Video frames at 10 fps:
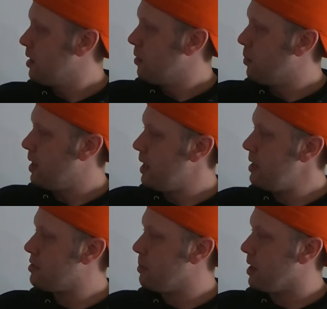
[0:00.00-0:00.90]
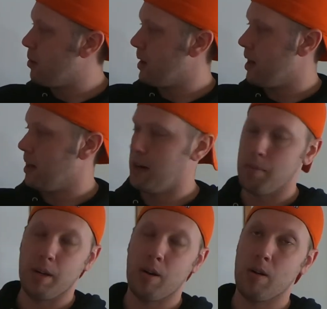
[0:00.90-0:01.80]
what needs to be going on here,
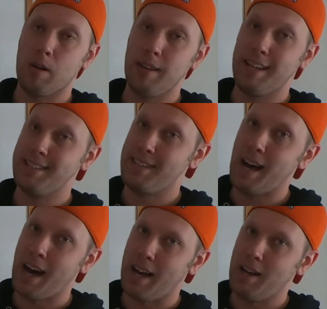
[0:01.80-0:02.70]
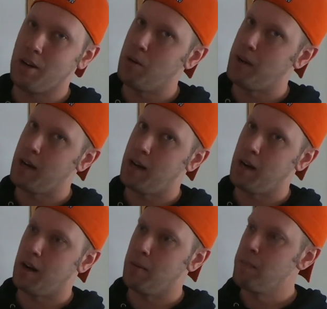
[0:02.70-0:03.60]
but currently is not going on
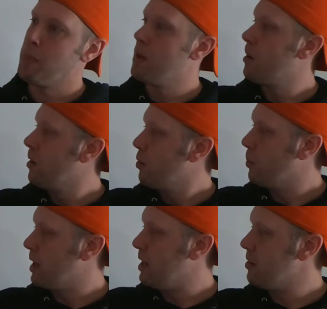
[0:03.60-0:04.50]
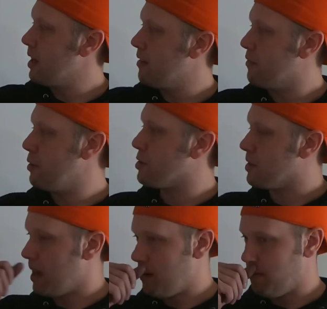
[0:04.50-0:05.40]
here. We need to let future
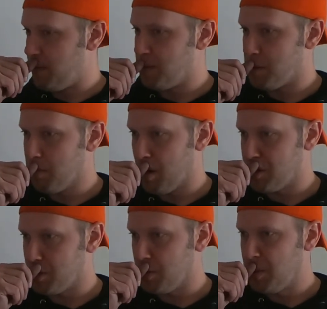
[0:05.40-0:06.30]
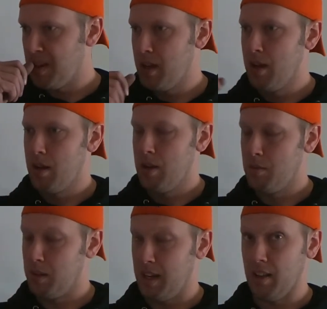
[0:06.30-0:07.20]
Ted and future Marshall,
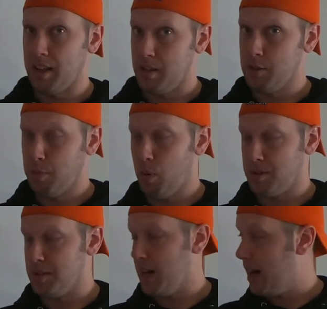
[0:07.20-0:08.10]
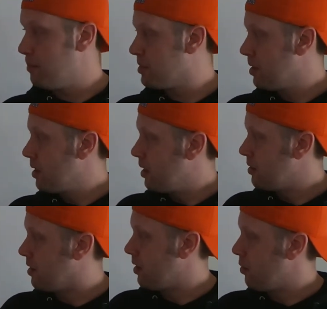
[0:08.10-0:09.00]
we need to let those poor slobs
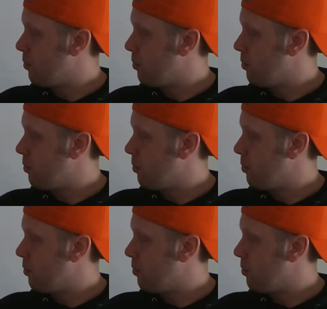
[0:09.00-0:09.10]
deal